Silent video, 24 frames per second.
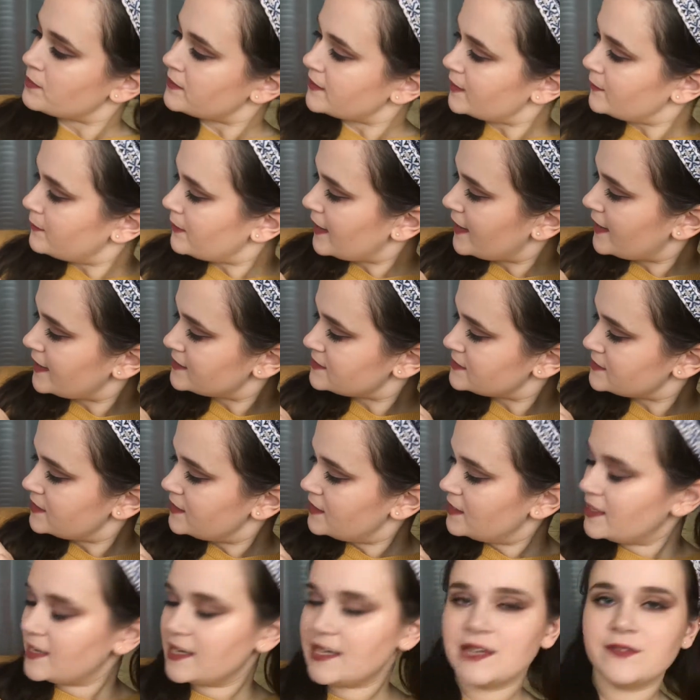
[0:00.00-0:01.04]
Play Pass.
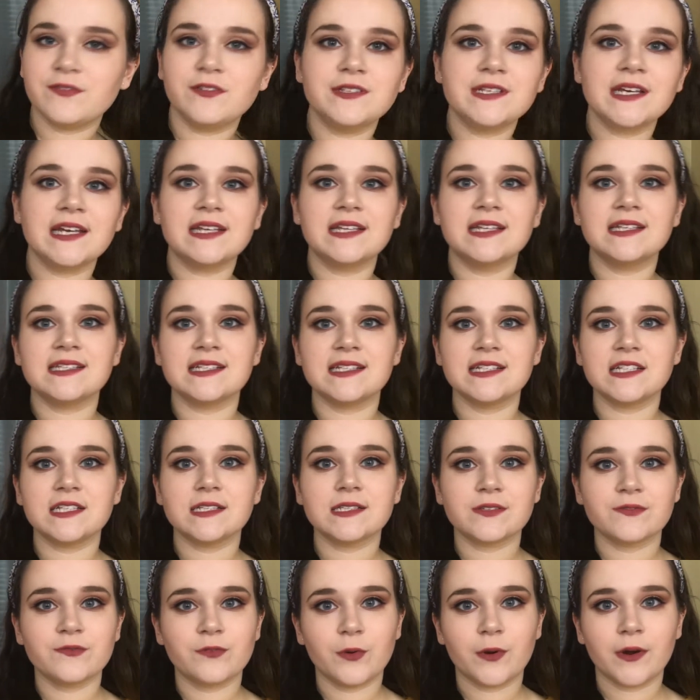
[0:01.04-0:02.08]
And if you take this into
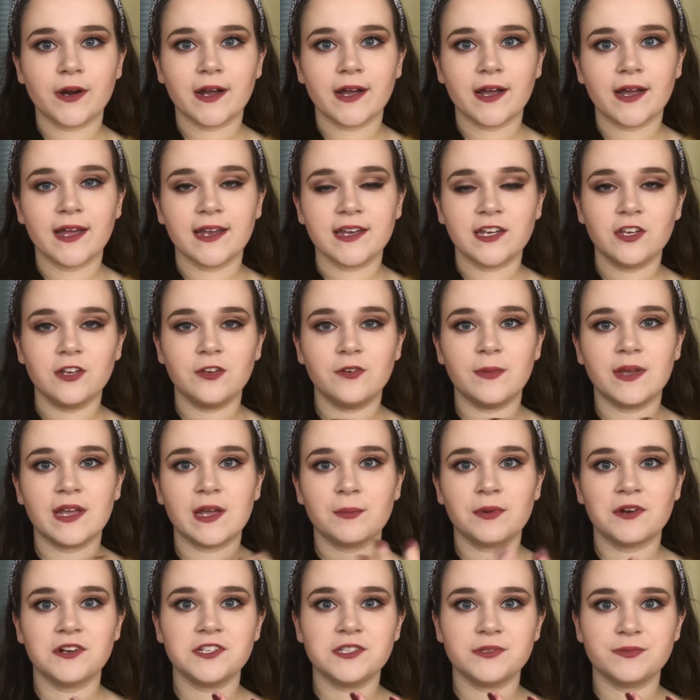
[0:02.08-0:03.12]
Sephora and you make
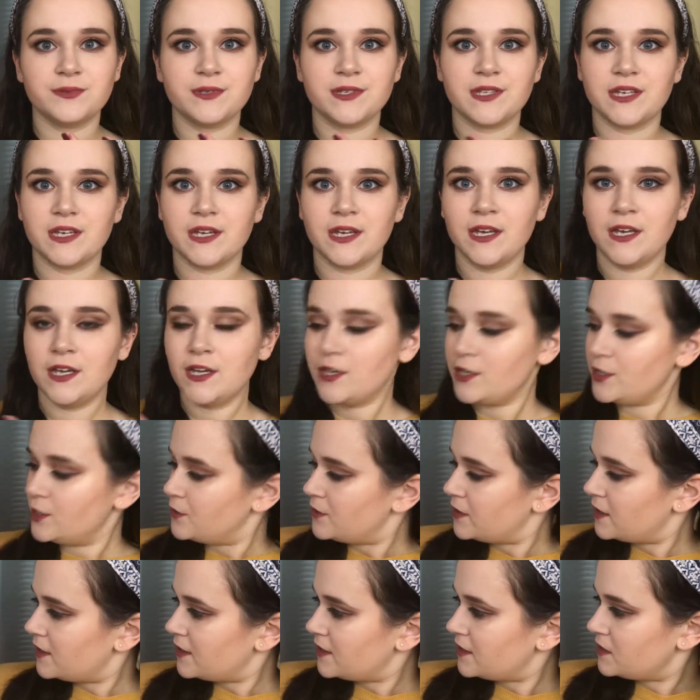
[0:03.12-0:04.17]
a purchase with it, you
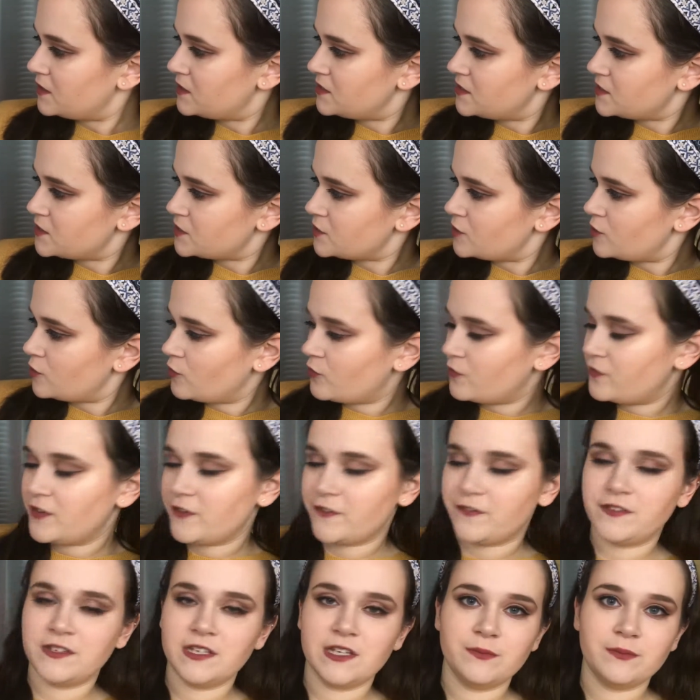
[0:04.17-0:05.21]
get an additional
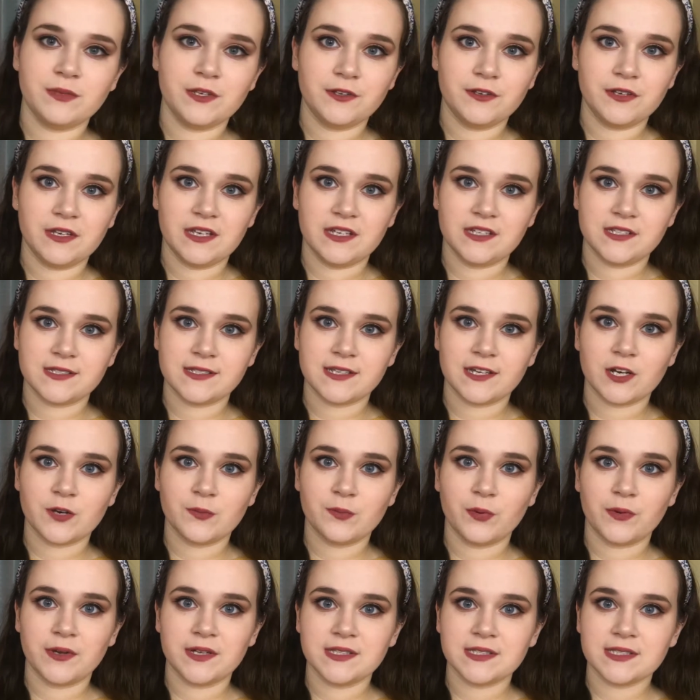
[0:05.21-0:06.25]
50 beauty insider
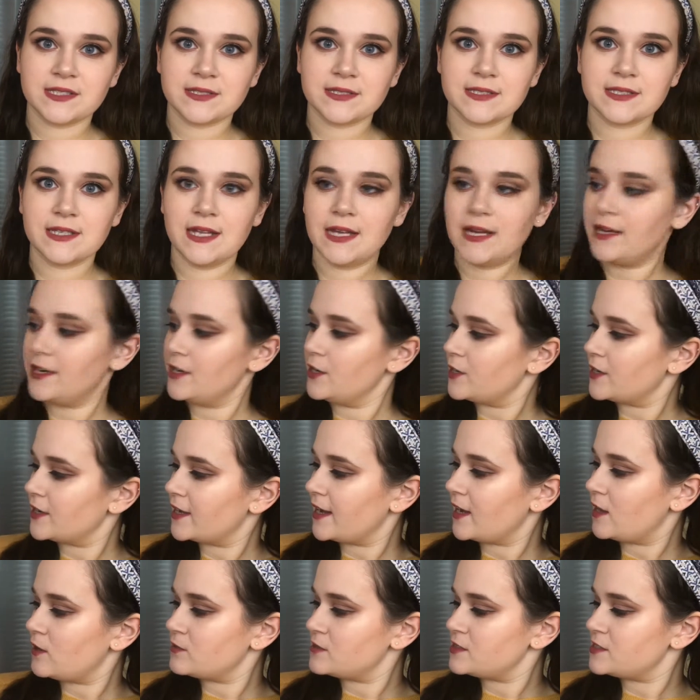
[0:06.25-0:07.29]
points on your
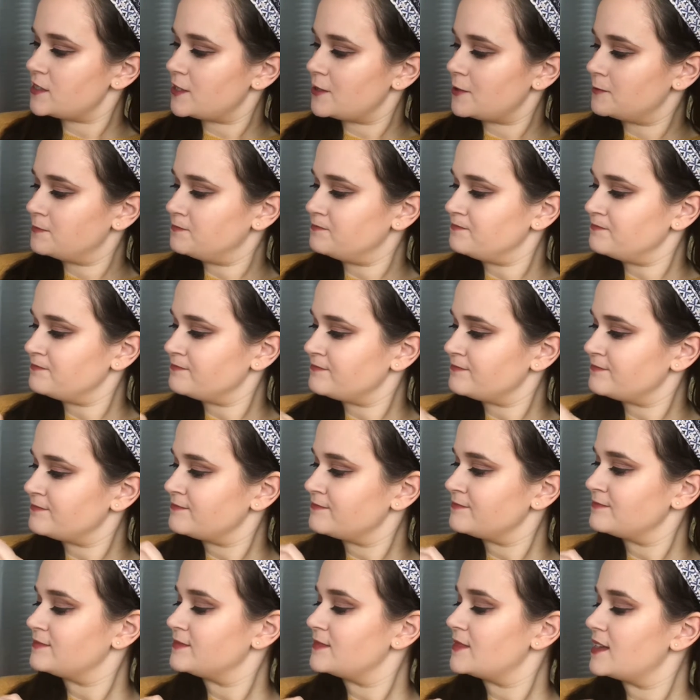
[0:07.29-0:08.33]
account. So
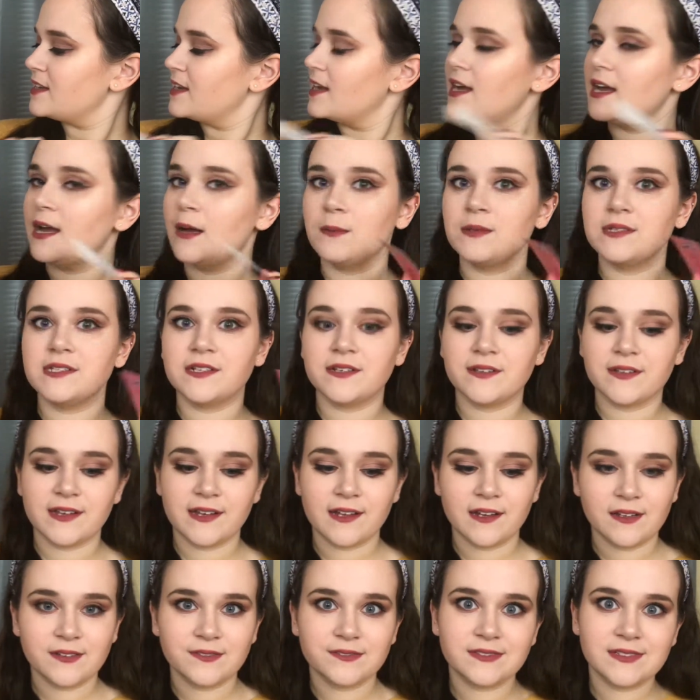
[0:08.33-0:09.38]
I'm gonna turn
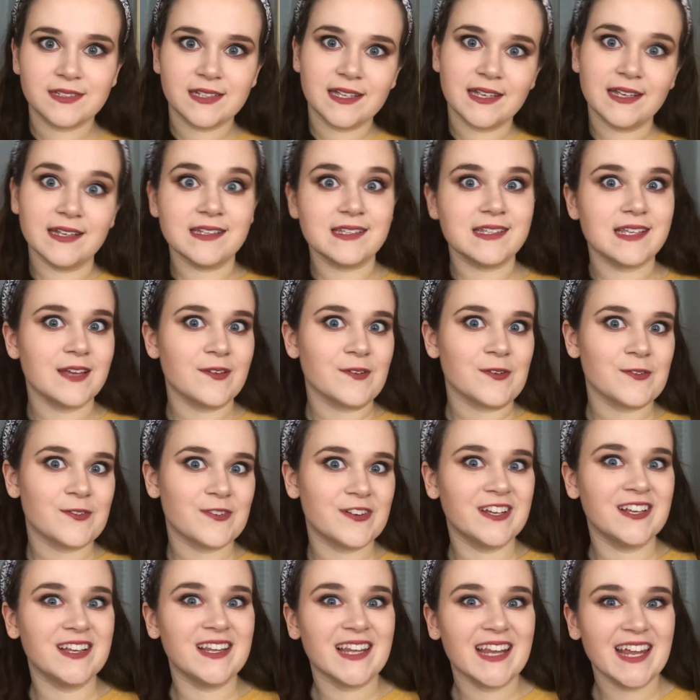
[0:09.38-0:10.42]
that off and save it
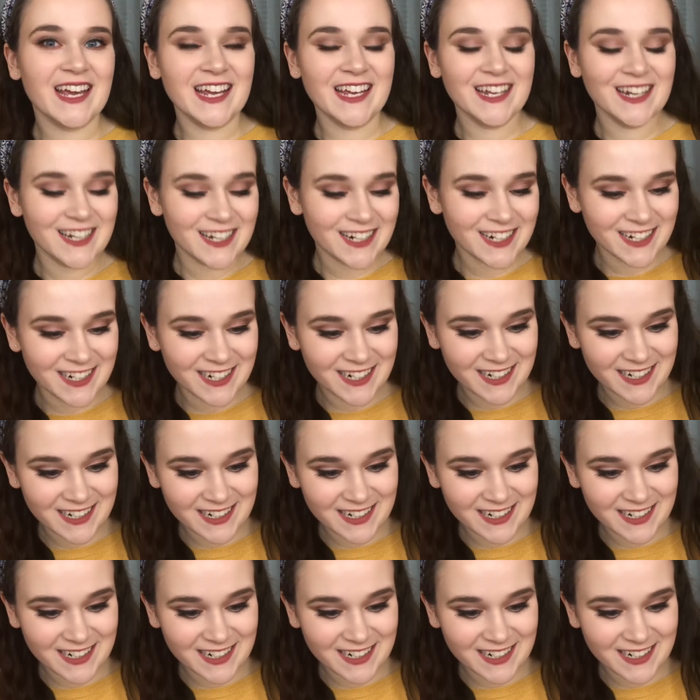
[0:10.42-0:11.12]
for later.